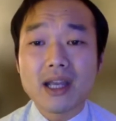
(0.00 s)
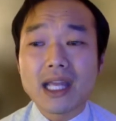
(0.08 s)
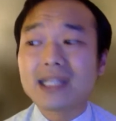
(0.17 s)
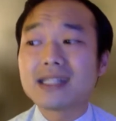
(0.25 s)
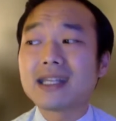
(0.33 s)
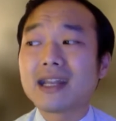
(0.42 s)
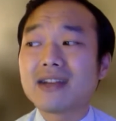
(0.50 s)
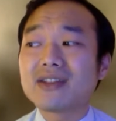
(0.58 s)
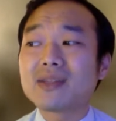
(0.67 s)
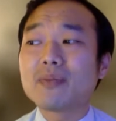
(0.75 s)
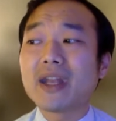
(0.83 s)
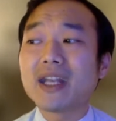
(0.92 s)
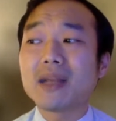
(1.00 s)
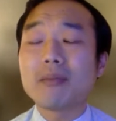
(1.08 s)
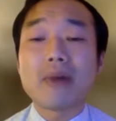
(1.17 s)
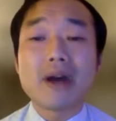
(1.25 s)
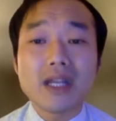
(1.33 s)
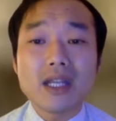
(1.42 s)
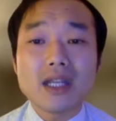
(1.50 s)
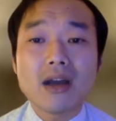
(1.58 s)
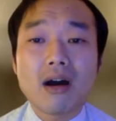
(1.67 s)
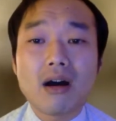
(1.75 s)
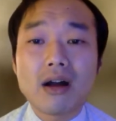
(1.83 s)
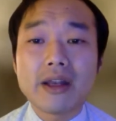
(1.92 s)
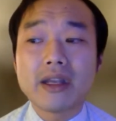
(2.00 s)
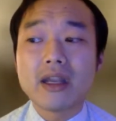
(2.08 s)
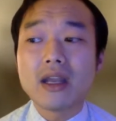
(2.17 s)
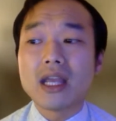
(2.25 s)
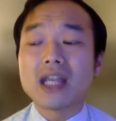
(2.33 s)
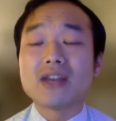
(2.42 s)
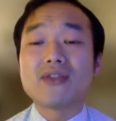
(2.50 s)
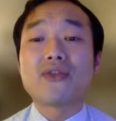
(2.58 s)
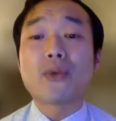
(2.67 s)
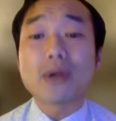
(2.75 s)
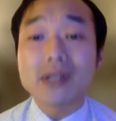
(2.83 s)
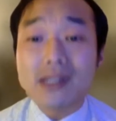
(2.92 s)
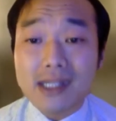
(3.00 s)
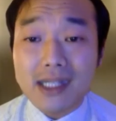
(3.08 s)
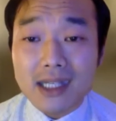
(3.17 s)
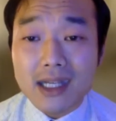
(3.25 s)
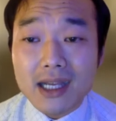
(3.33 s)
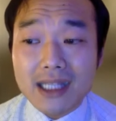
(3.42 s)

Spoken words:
Instead of spending money on enforcing